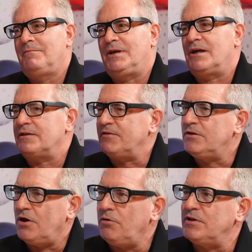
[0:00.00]
Because if you
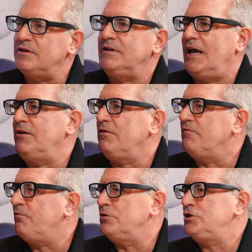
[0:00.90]
don't sit down and
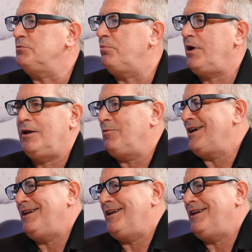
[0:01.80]
enforce your brand, what